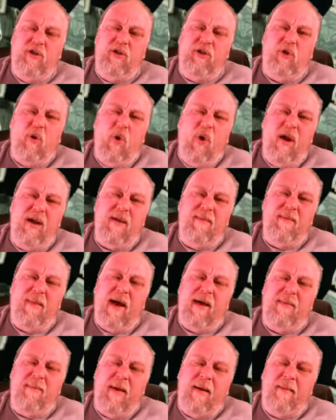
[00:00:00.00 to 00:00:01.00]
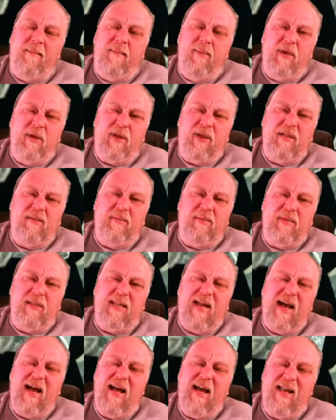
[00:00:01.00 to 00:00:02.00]
Join my membership
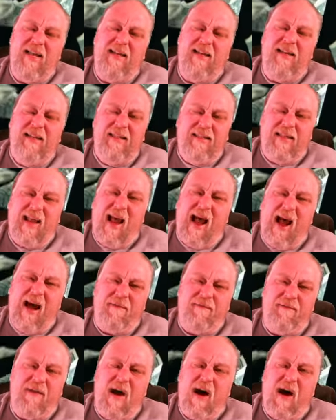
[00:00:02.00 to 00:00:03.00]
site. It's half